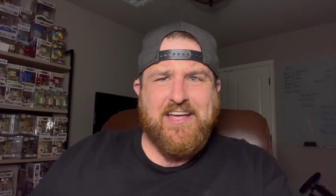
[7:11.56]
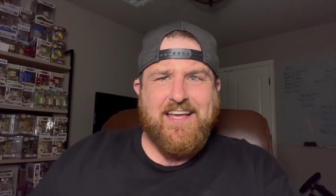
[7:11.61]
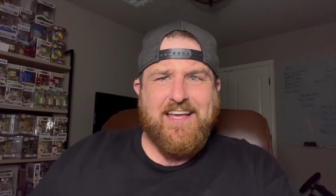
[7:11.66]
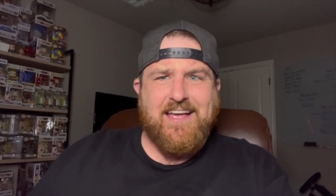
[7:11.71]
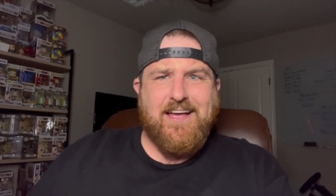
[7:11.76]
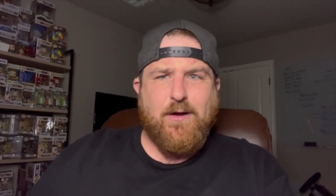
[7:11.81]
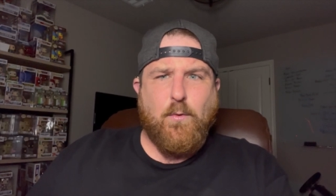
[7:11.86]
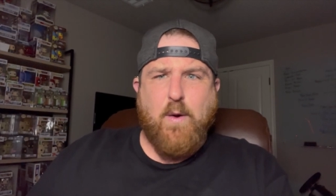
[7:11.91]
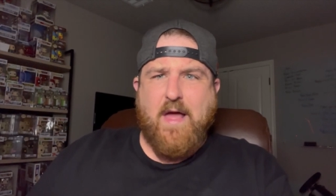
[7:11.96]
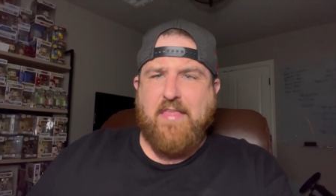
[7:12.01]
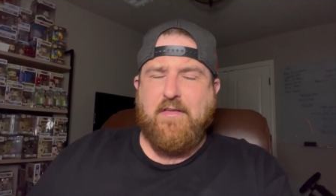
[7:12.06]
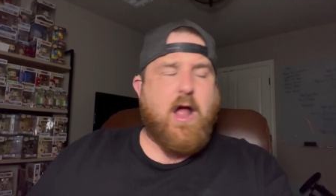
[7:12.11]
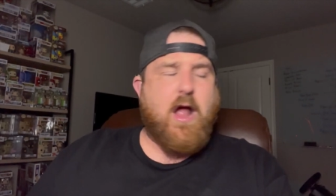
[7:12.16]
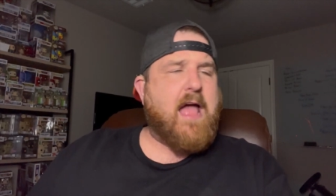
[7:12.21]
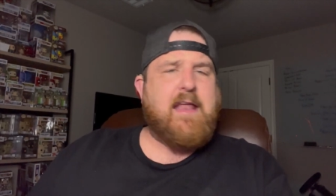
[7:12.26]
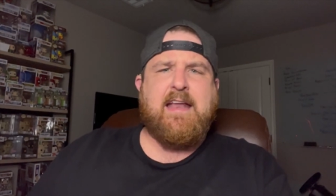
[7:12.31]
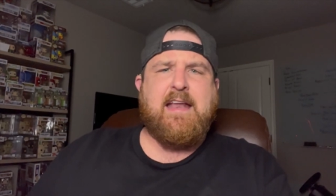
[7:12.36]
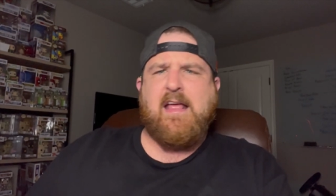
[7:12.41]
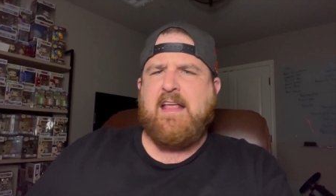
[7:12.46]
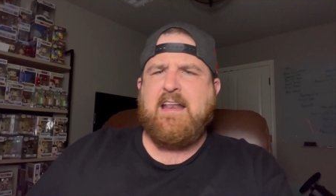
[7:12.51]
whether,
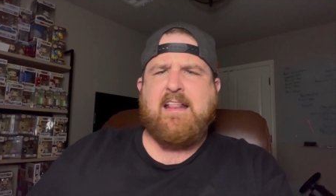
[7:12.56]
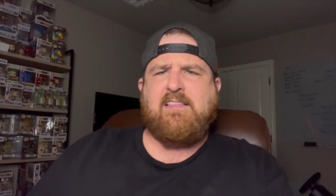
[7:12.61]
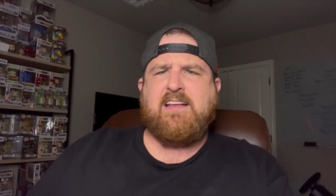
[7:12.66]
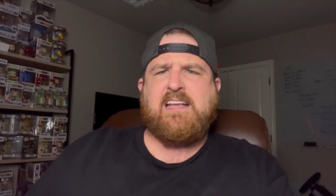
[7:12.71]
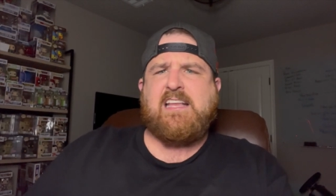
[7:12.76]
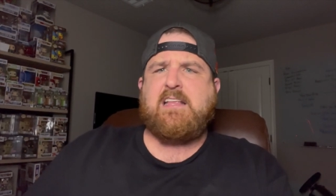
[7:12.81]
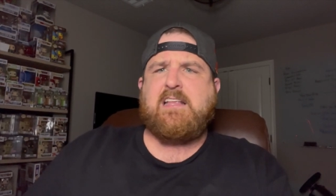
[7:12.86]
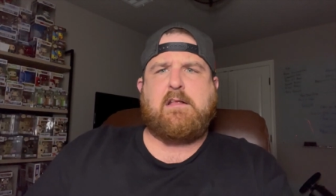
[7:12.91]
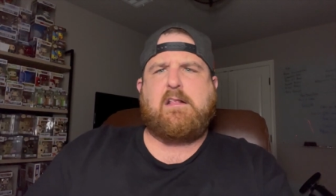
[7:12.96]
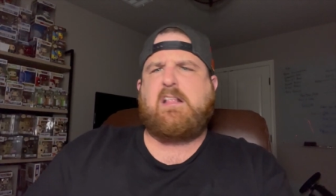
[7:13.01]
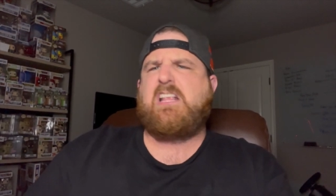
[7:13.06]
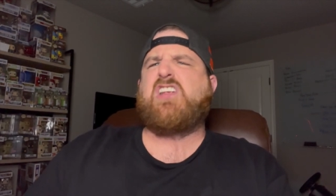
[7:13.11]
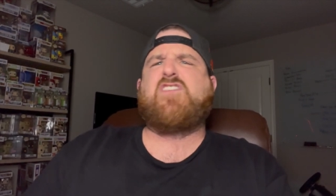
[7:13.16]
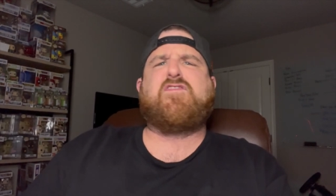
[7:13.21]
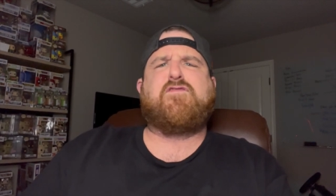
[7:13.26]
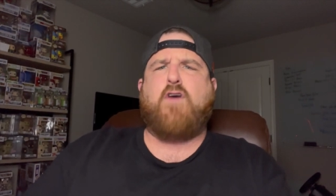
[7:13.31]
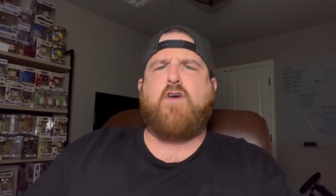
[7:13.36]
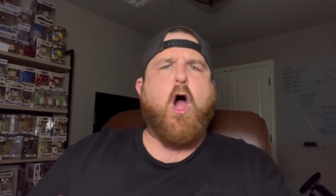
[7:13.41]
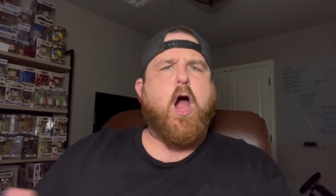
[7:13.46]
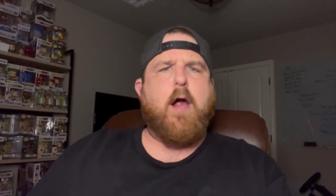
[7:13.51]
and this is
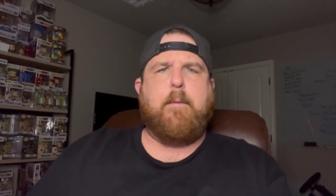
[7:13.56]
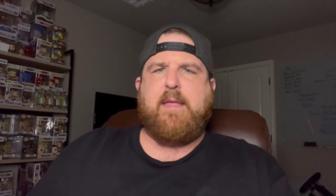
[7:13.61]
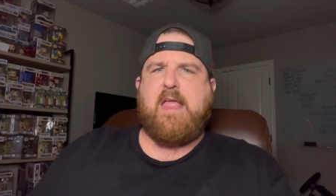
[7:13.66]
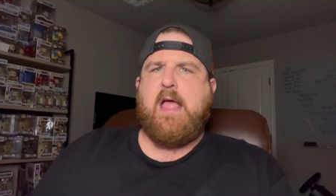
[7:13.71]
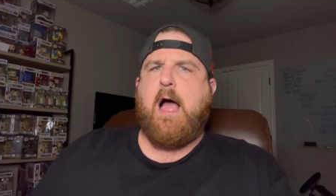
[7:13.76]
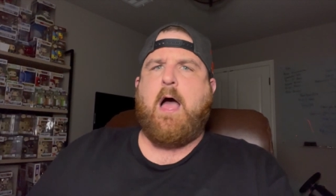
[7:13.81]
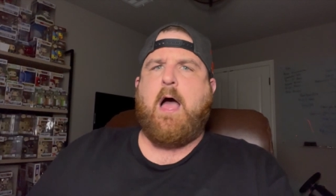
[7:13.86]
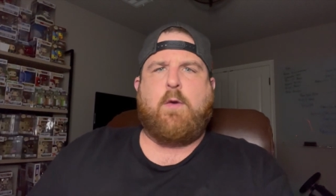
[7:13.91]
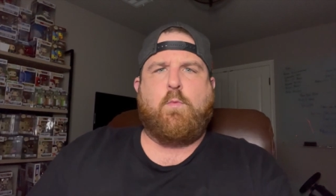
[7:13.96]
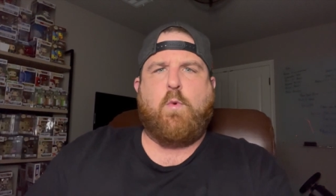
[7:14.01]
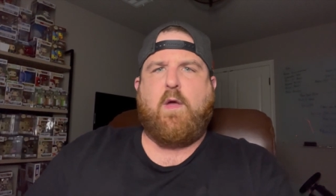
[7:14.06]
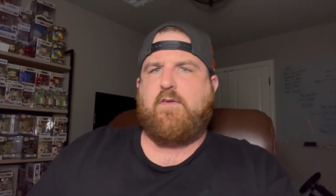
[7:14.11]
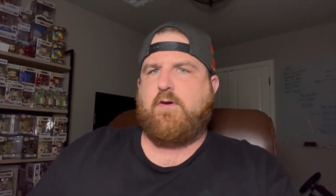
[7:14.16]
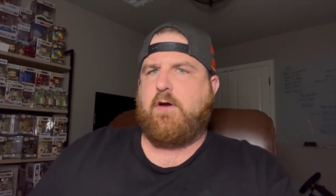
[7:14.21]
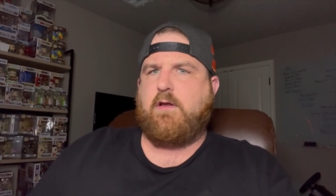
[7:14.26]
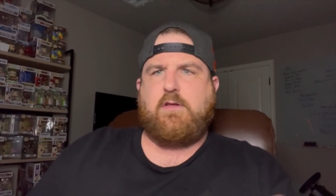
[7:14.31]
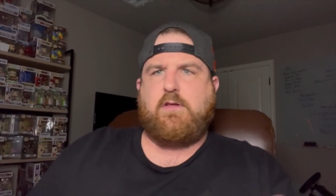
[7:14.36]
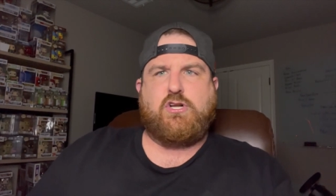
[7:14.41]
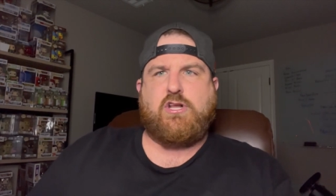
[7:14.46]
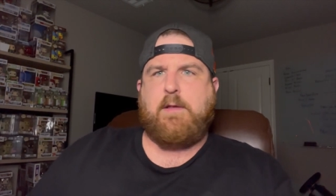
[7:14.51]
far beyond
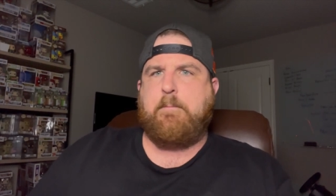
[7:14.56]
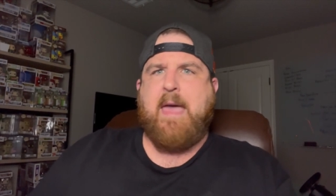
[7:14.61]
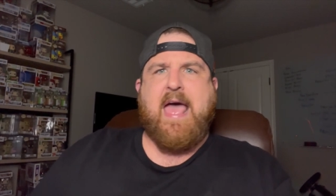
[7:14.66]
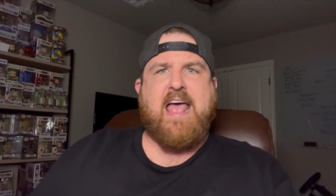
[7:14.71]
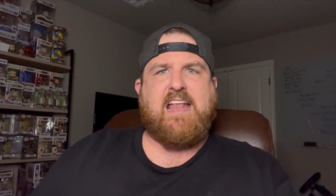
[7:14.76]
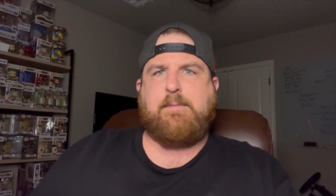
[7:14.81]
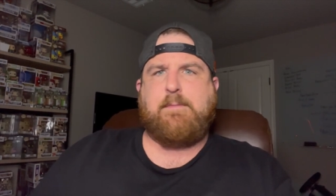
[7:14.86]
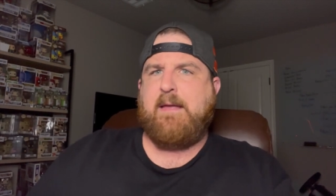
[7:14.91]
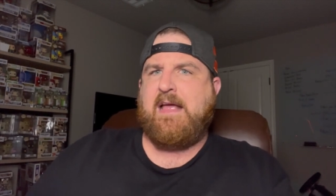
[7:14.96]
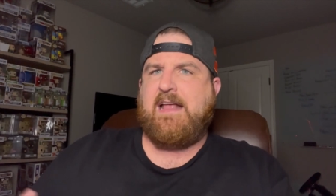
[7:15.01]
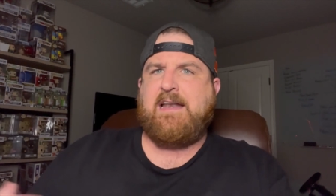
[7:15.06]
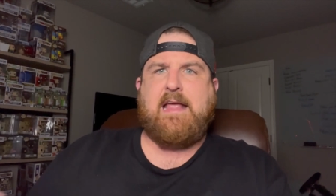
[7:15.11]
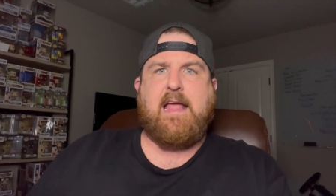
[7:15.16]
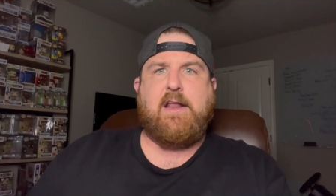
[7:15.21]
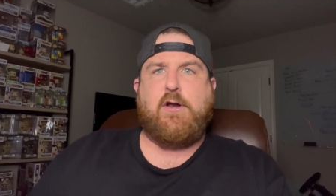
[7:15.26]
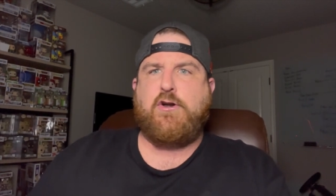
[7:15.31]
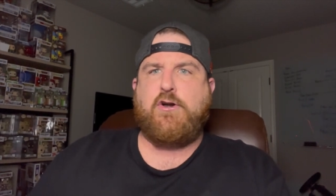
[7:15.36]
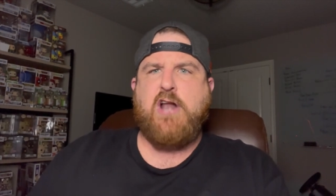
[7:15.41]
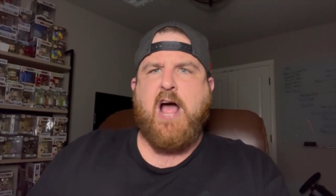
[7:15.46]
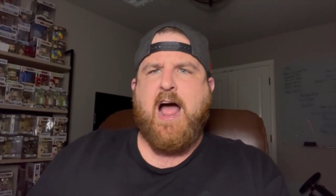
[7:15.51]
whether there's a mask
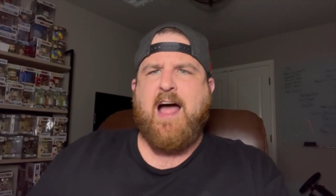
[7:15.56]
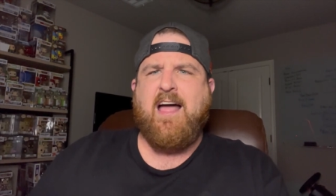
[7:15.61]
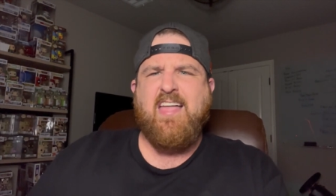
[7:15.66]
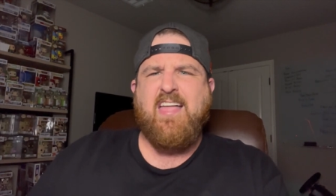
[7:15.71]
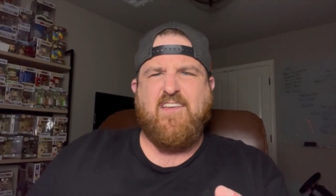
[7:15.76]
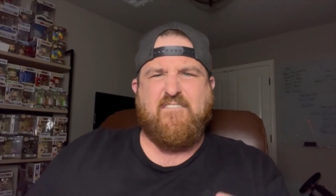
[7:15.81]
mandate or not.